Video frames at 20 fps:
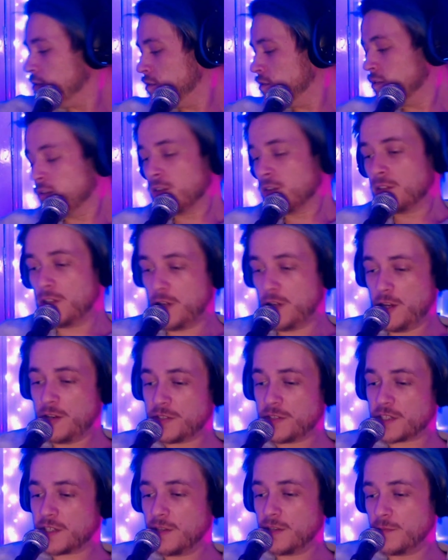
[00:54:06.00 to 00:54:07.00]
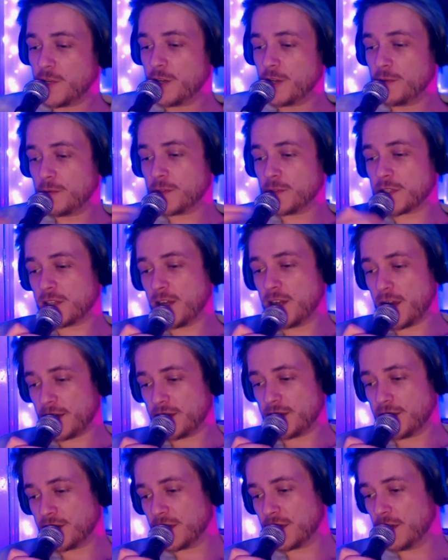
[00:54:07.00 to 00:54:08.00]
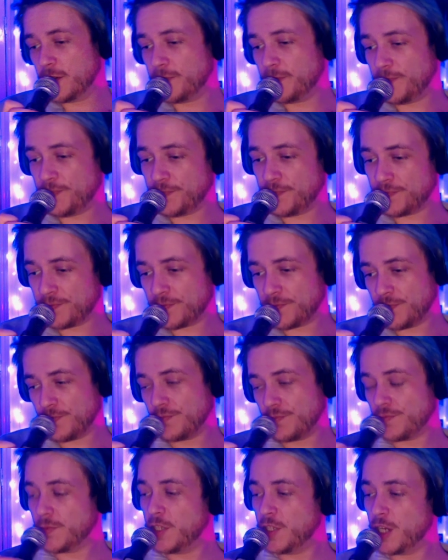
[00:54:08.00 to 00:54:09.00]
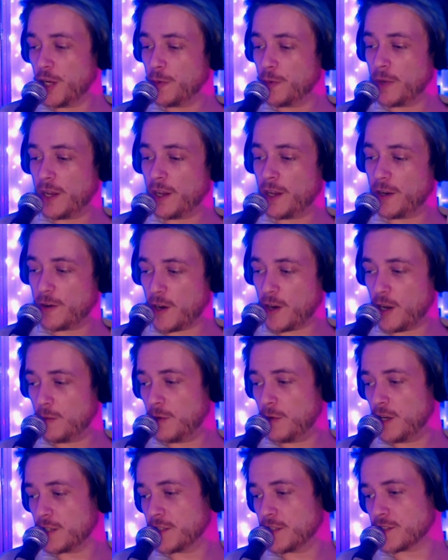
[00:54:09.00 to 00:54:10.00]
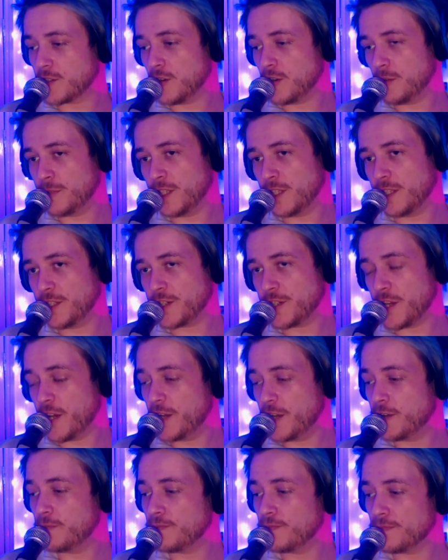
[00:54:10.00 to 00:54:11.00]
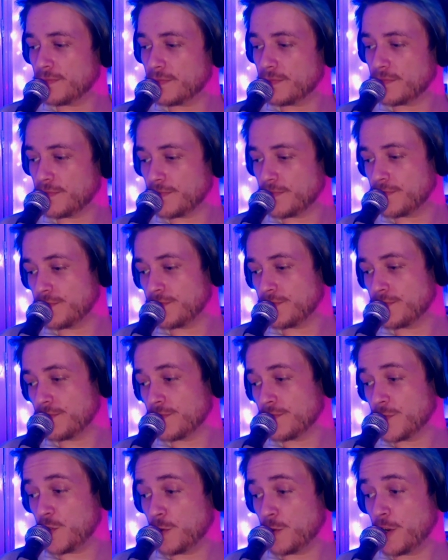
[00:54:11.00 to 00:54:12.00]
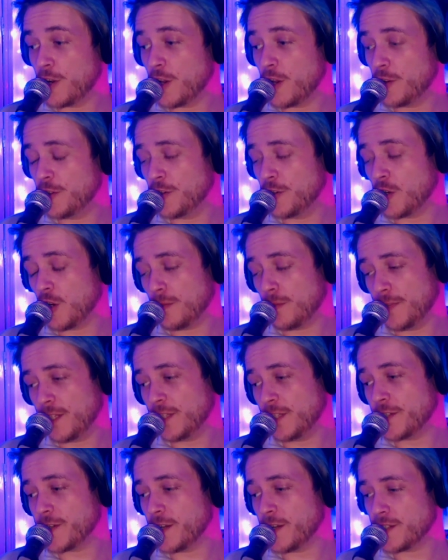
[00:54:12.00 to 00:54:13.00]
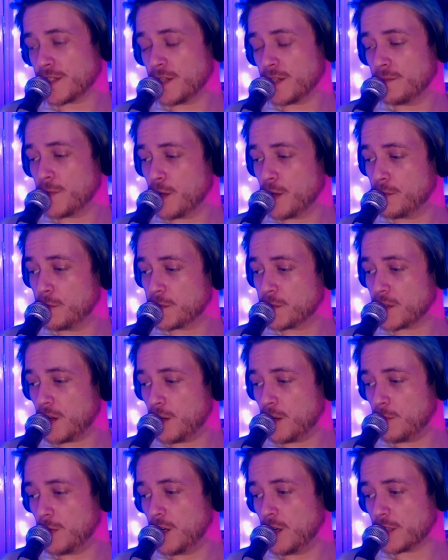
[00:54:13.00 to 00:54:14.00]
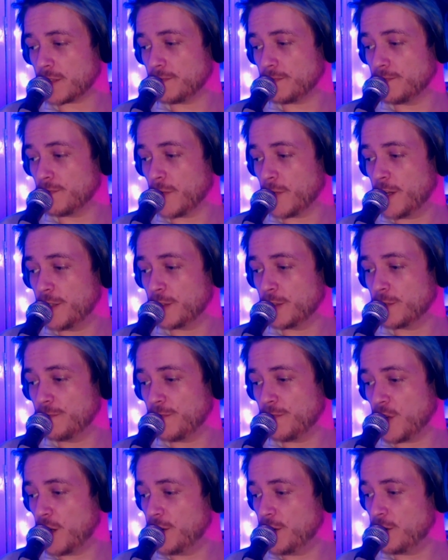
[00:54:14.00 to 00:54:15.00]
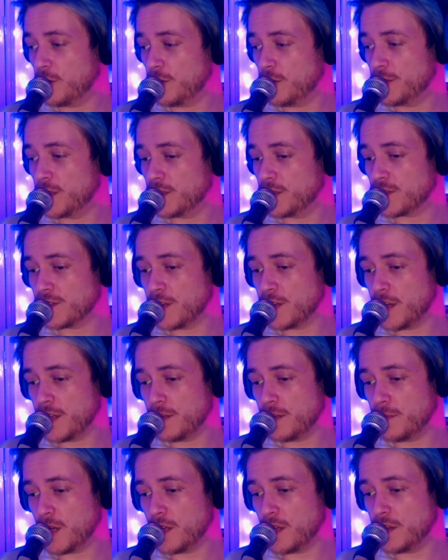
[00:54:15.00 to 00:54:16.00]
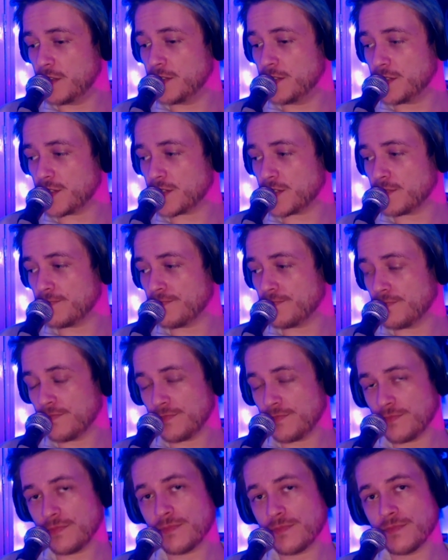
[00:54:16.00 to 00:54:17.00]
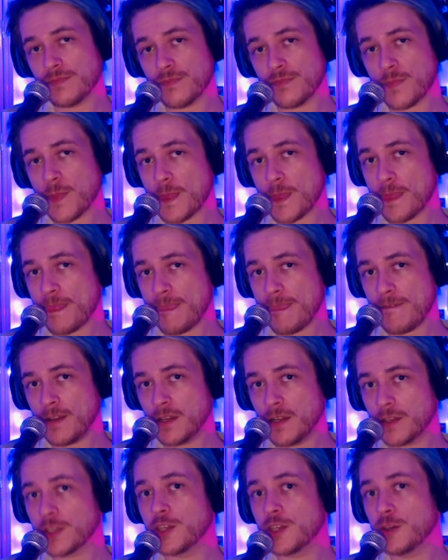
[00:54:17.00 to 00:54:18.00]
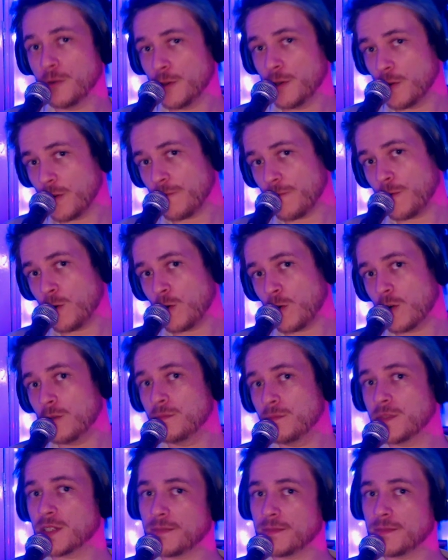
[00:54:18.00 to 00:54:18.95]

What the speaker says: You know what else Kim Noble was connected to? You know where her artwork is commonly shared? Do you want to know who commonly shares Kim Noble's artwork and where you can find it on the internet in abundance? QAnon forums.